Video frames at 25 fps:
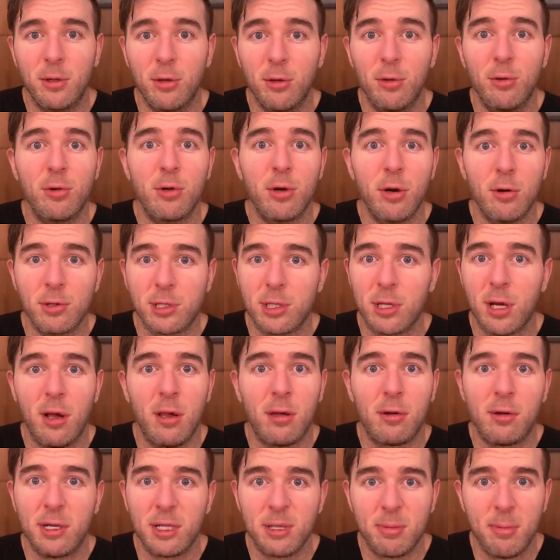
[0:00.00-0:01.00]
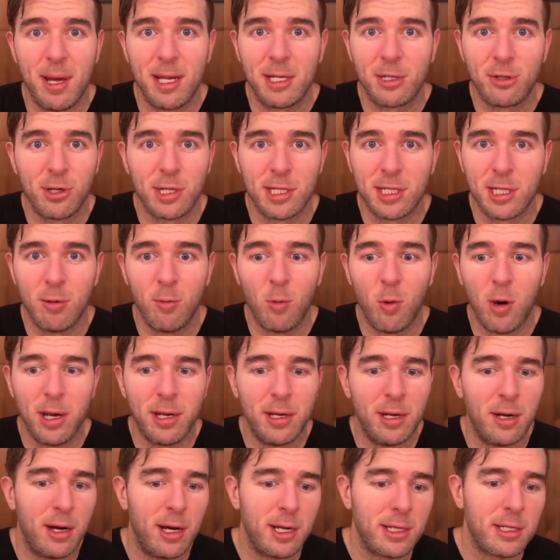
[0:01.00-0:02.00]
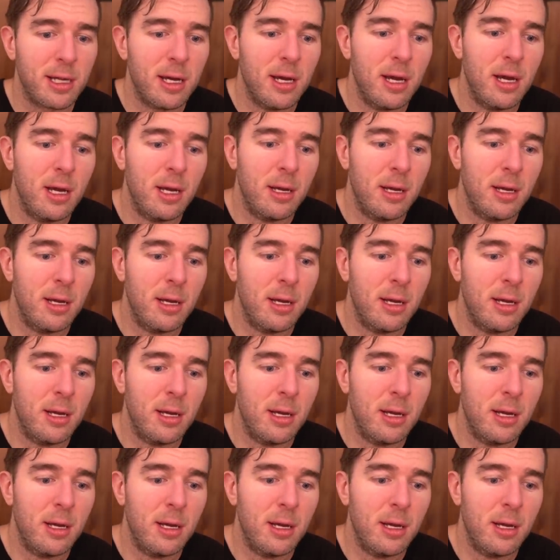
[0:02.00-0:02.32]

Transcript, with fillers: glucose tolerance metrics and whatnot.